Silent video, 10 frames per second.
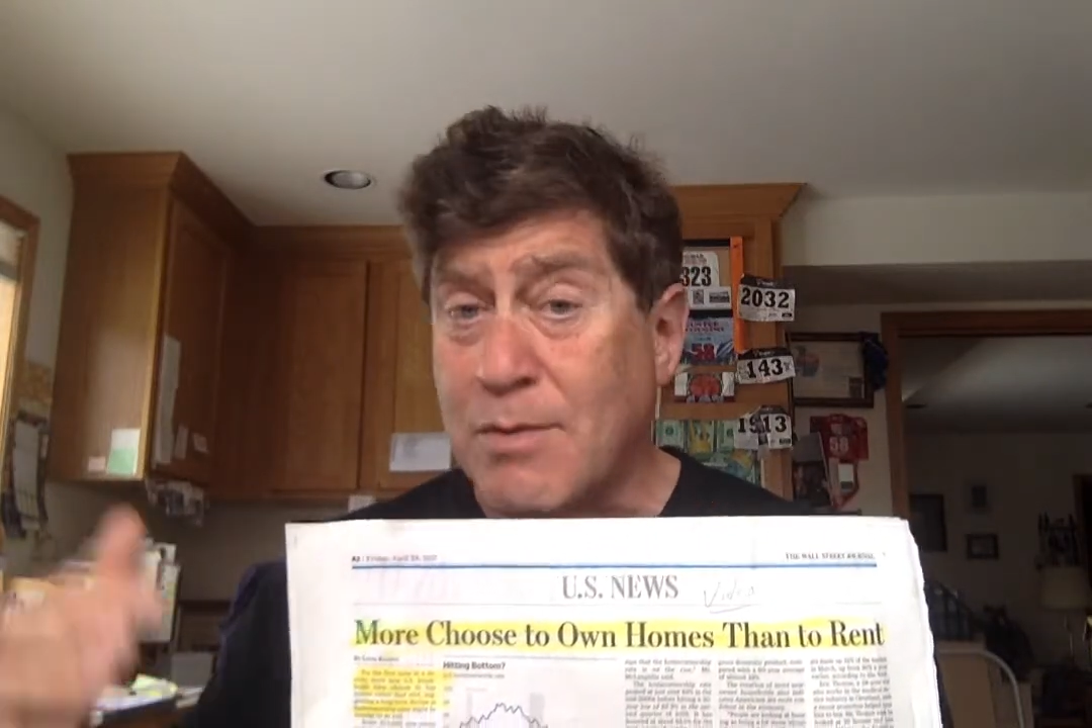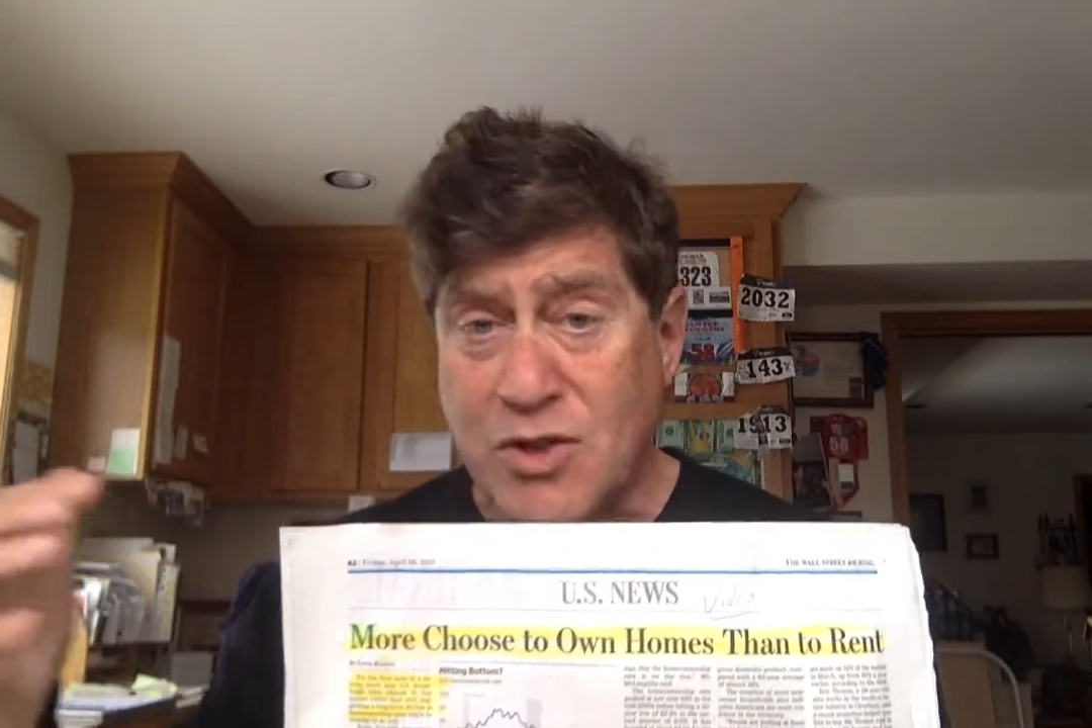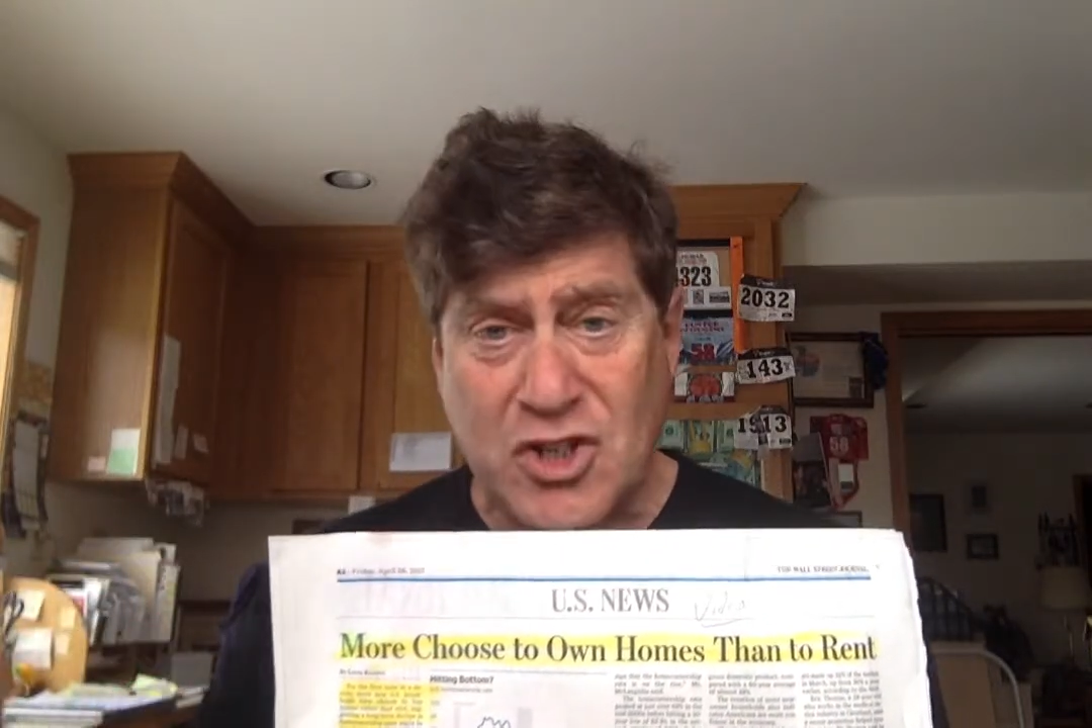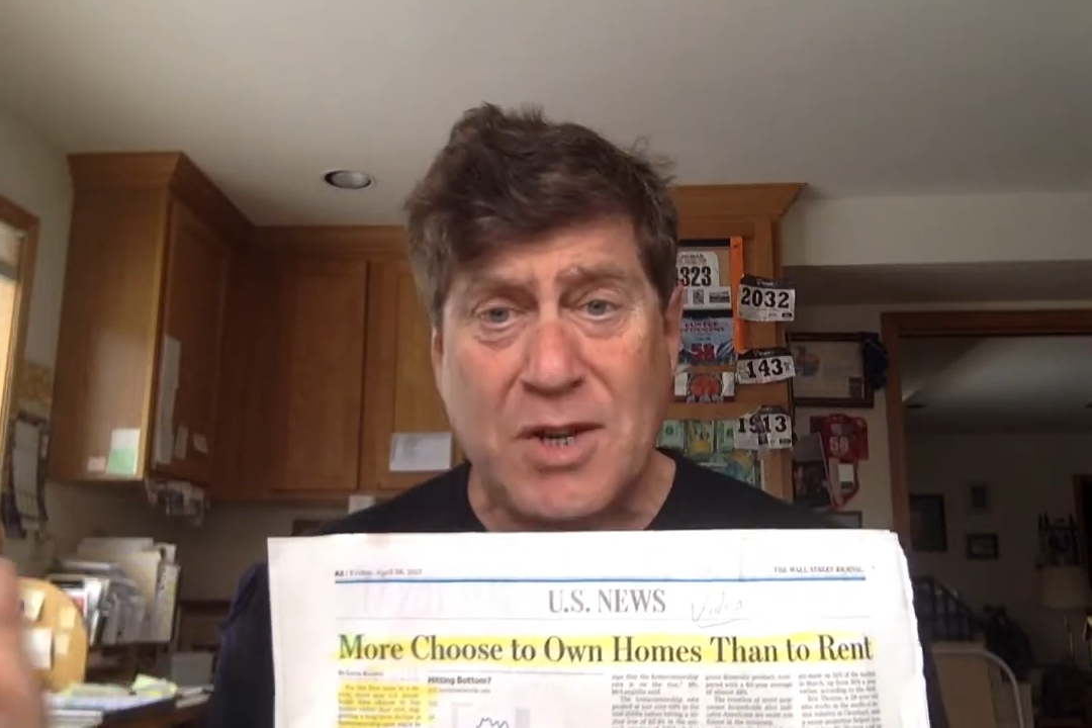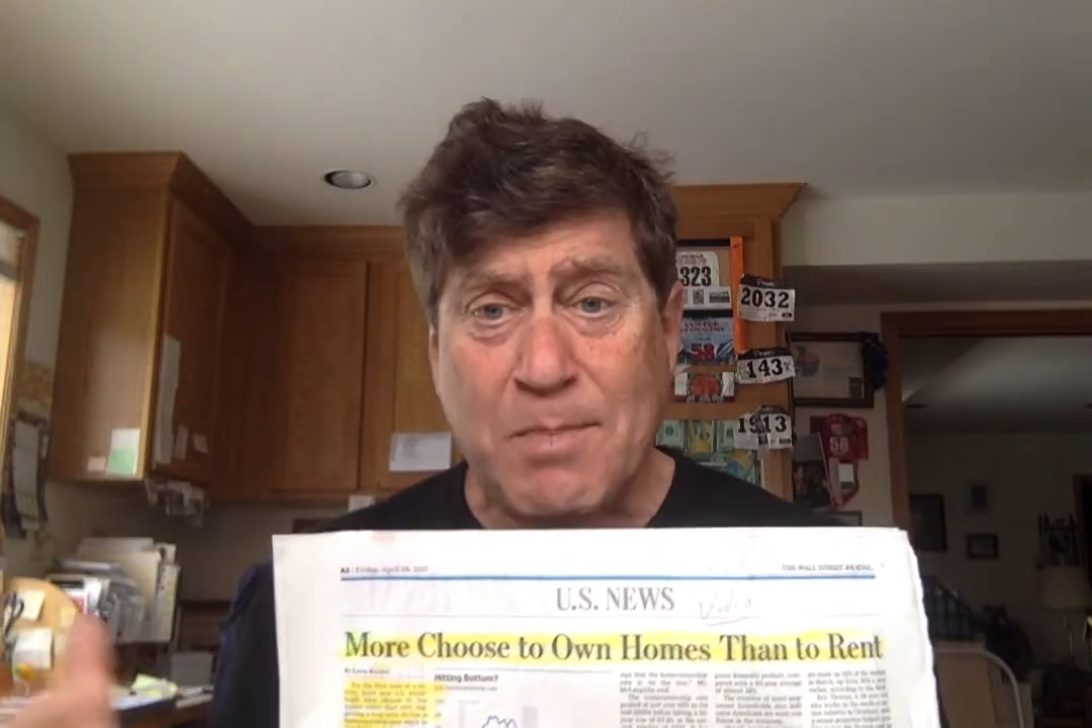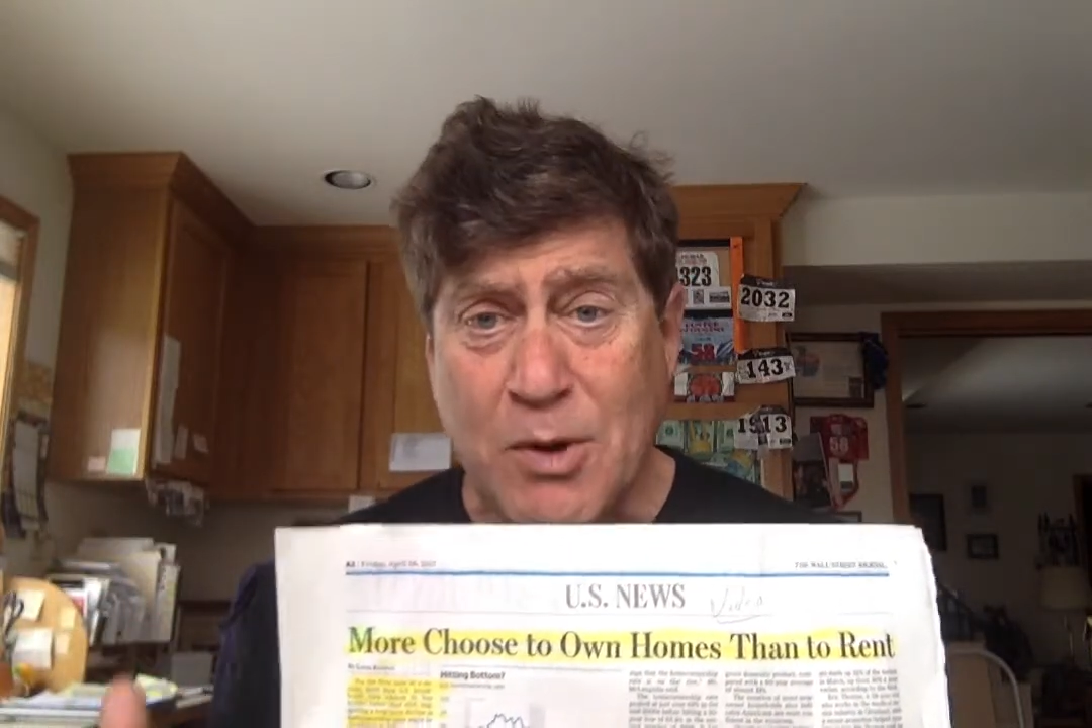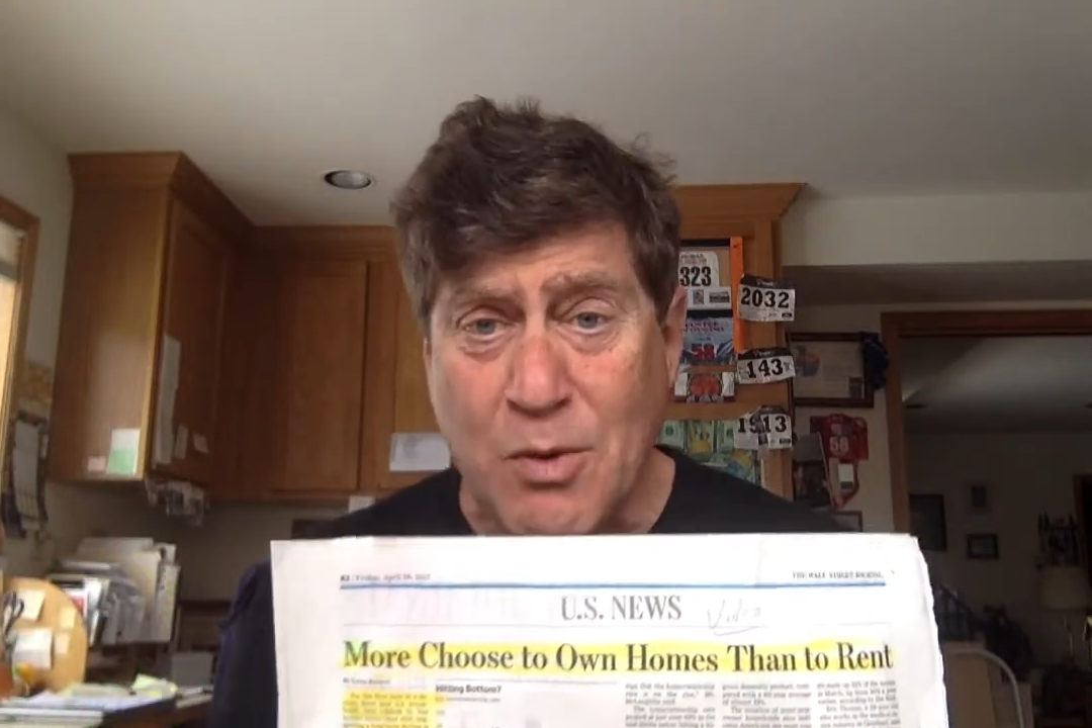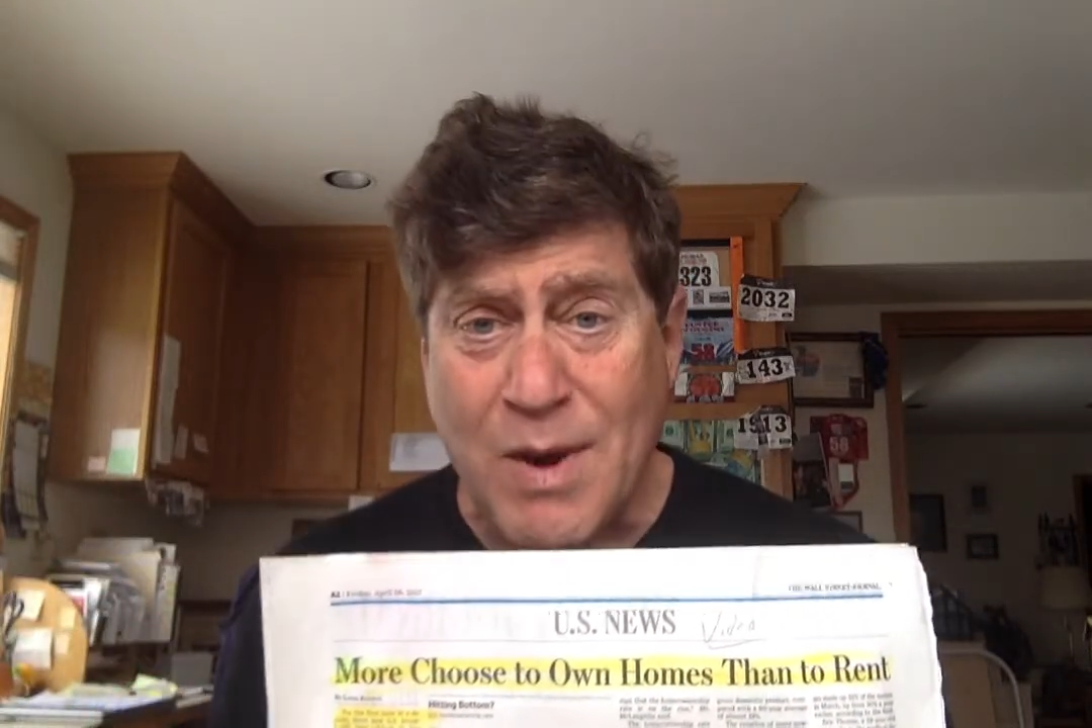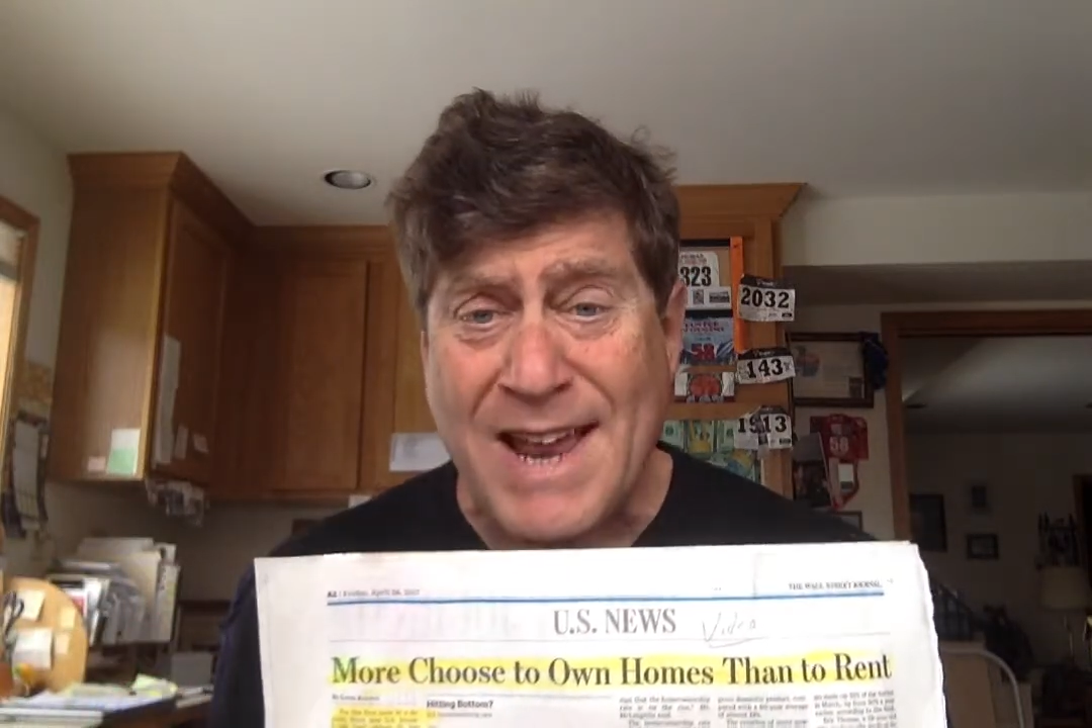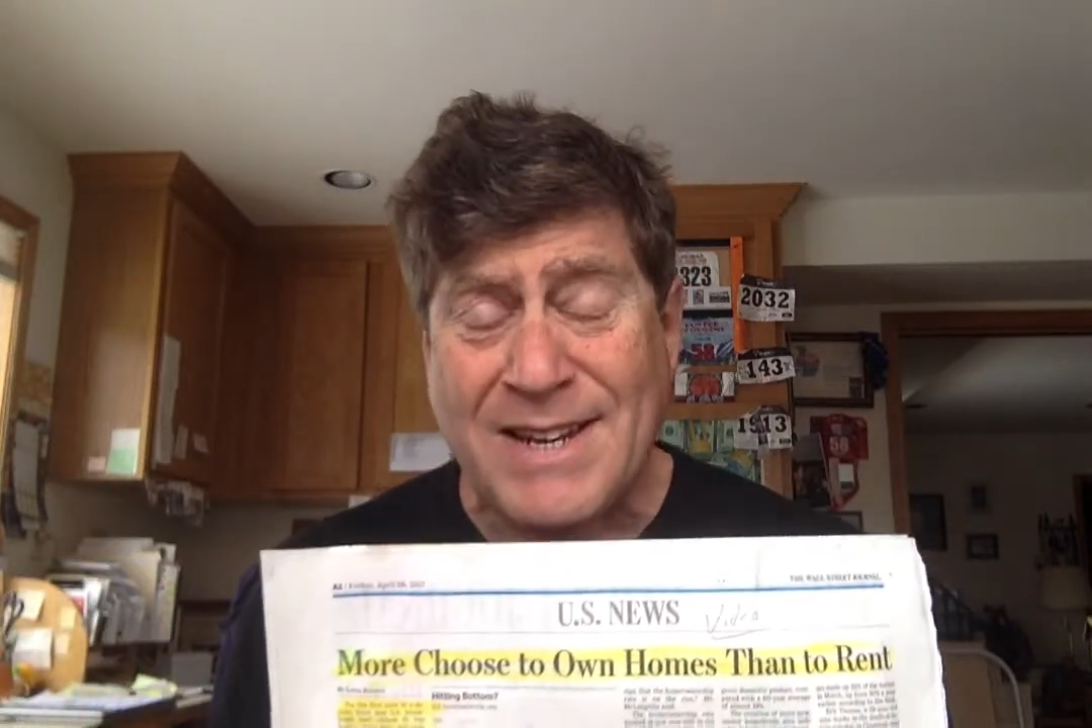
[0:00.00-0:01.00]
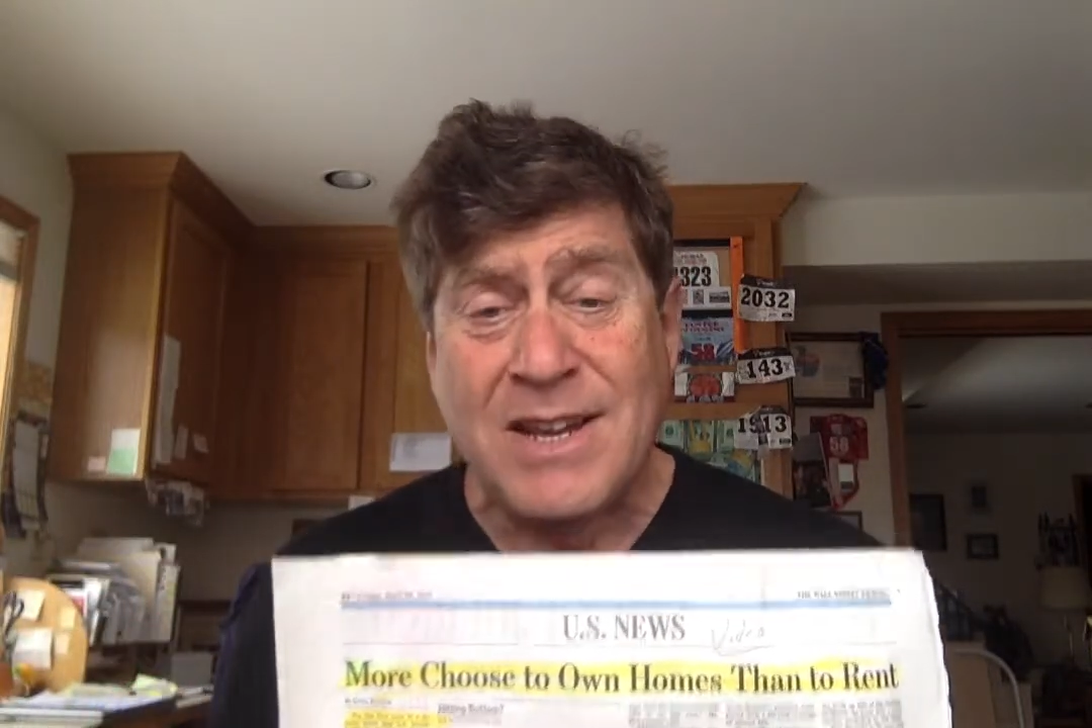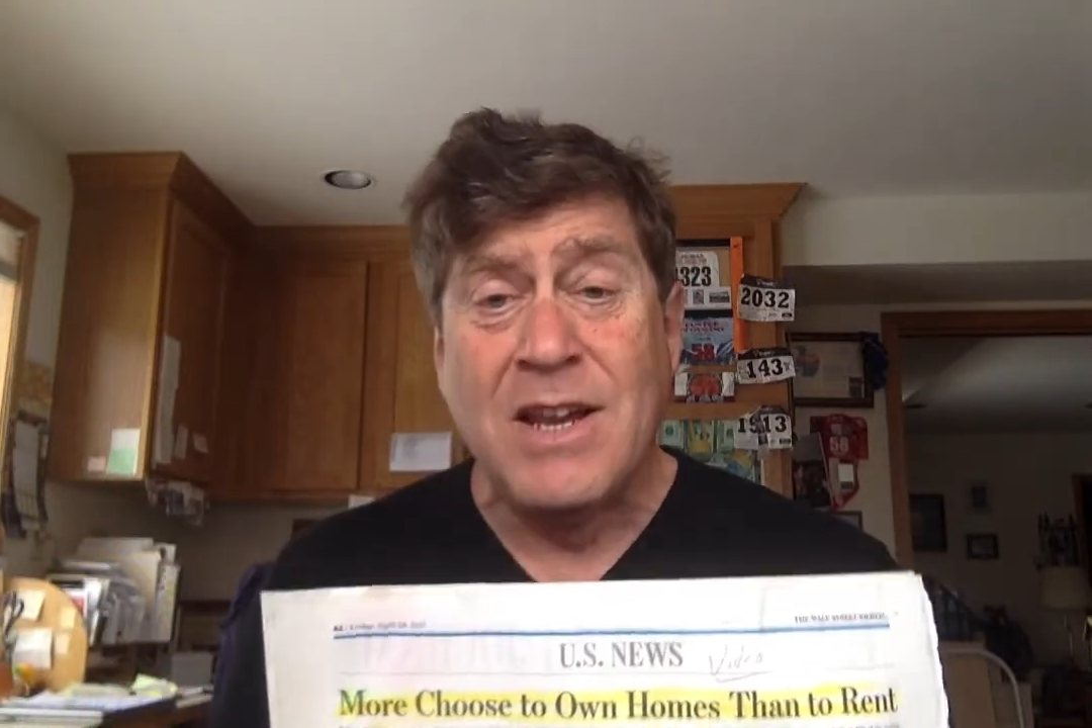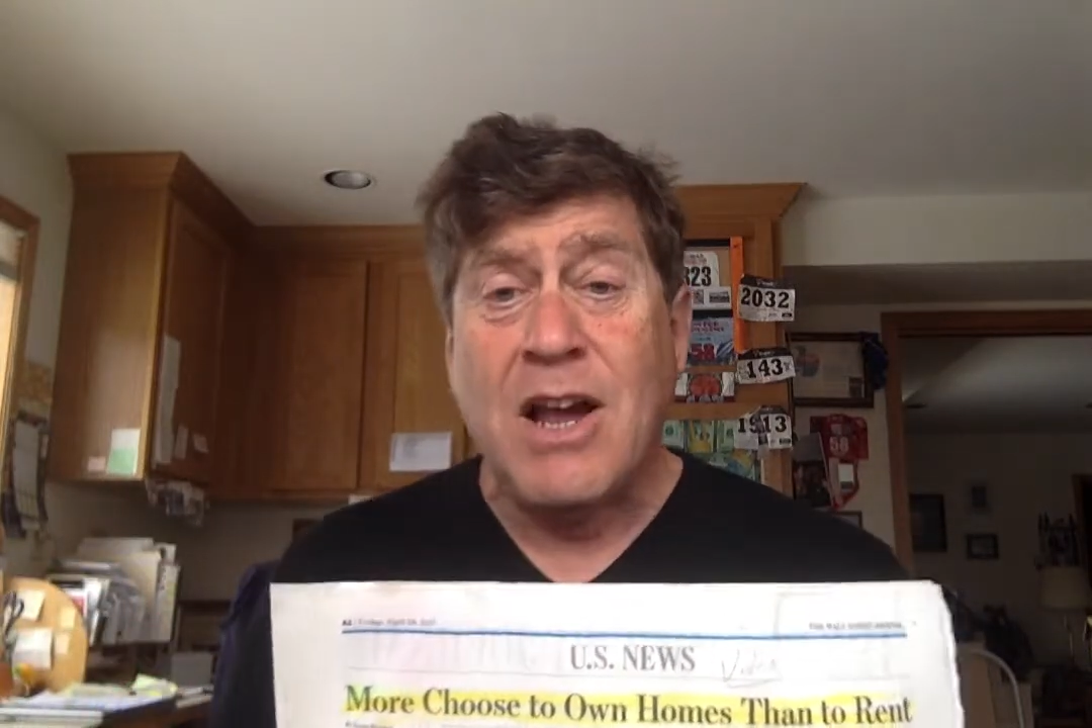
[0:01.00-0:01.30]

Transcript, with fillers: It was cheaper to rent.